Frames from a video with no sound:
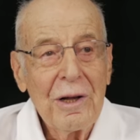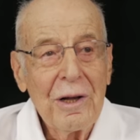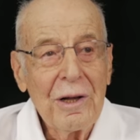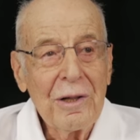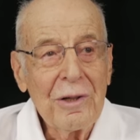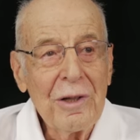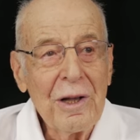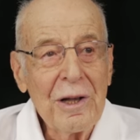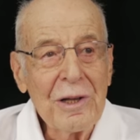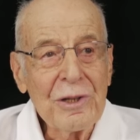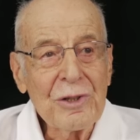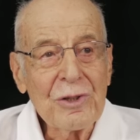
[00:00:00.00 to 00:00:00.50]

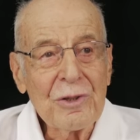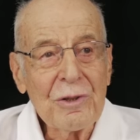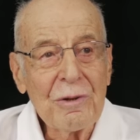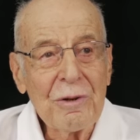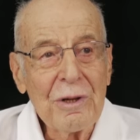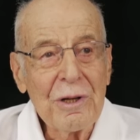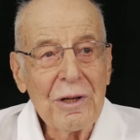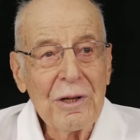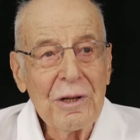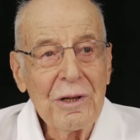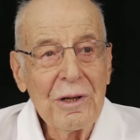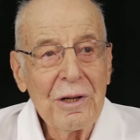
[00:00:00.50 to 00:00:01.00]
in
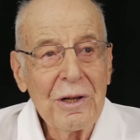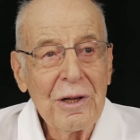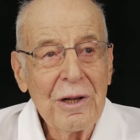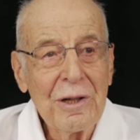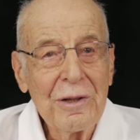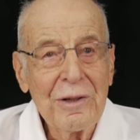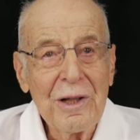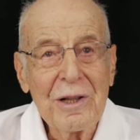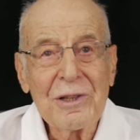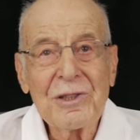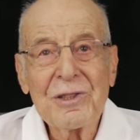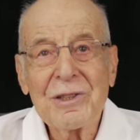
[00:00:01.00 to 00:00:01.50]
history
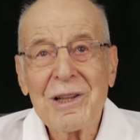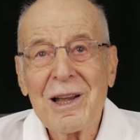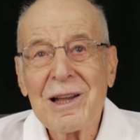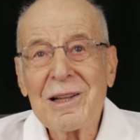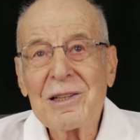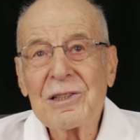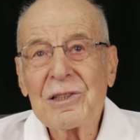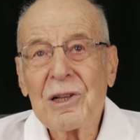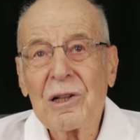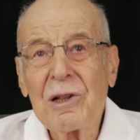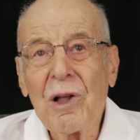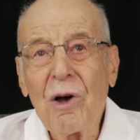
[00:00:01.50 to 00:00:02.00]
that
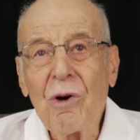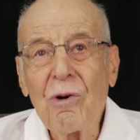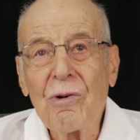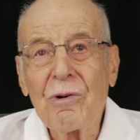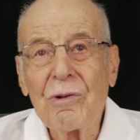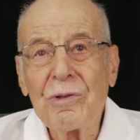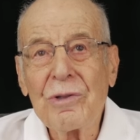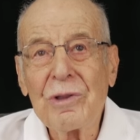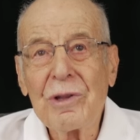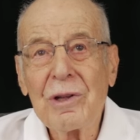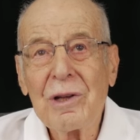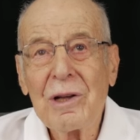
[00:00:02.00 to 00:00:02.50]
stands
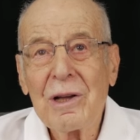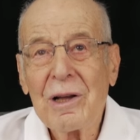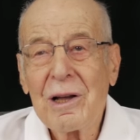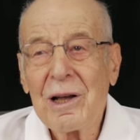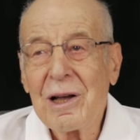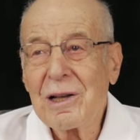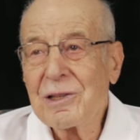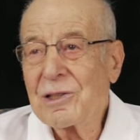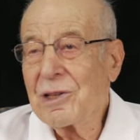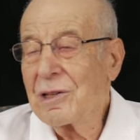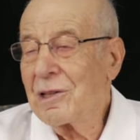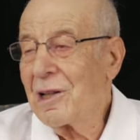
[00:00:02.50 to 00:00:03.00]
alone
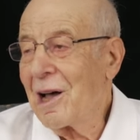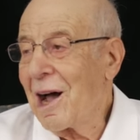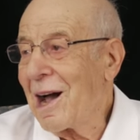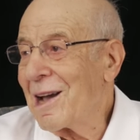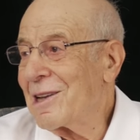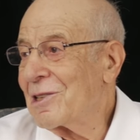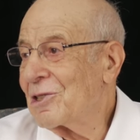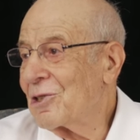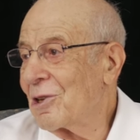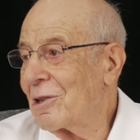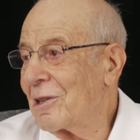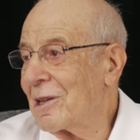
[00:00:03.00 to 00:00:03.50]
as an
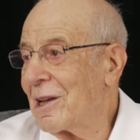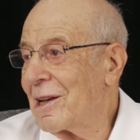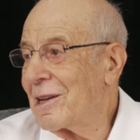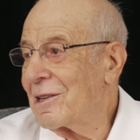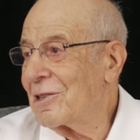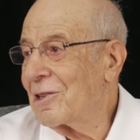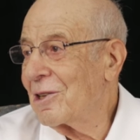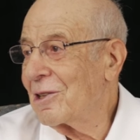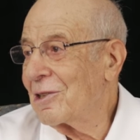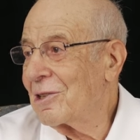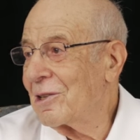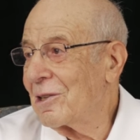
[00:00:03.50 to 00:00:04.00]

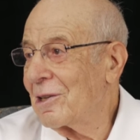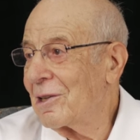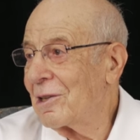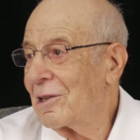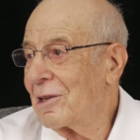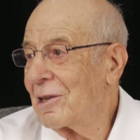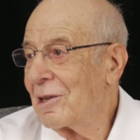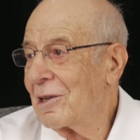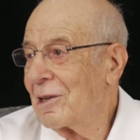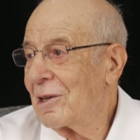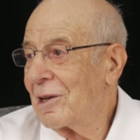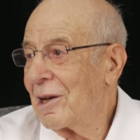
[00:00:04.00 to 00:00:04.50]
isolated
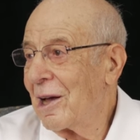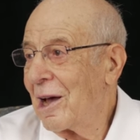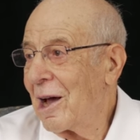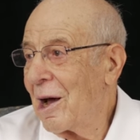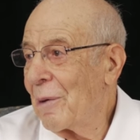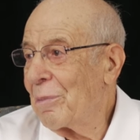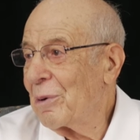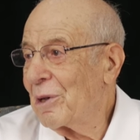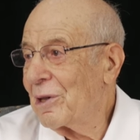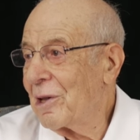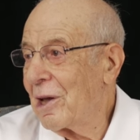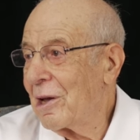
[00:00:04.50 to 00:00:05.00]

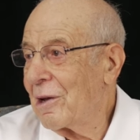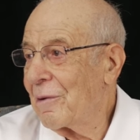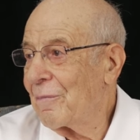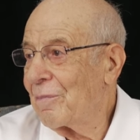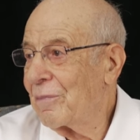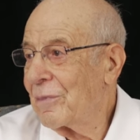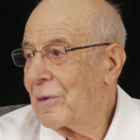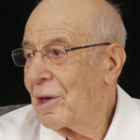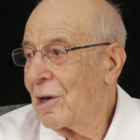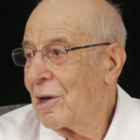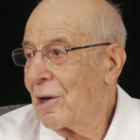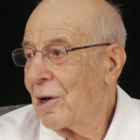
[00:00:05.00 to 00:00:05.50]
happening.
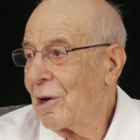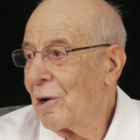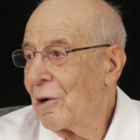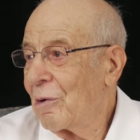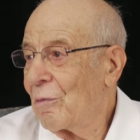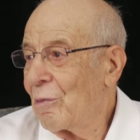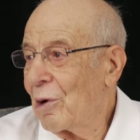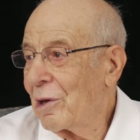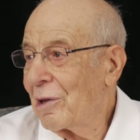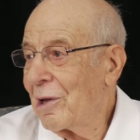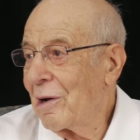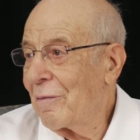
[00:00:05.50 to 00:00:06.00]

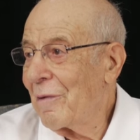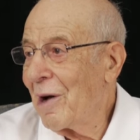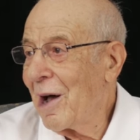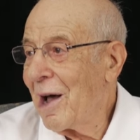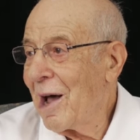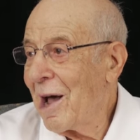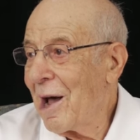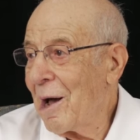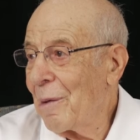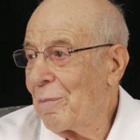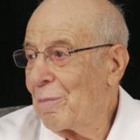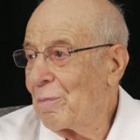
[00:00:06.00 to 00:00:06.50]

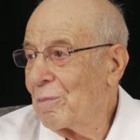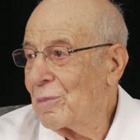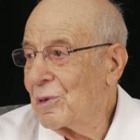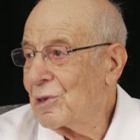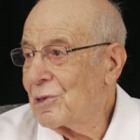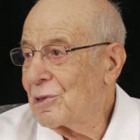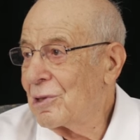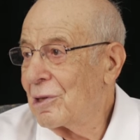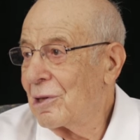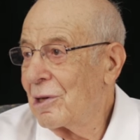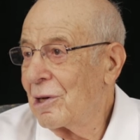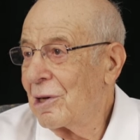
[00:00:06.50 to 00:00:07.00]
Whatever
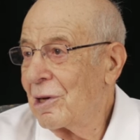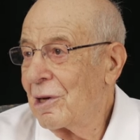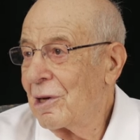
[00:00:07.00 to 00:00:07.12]
happens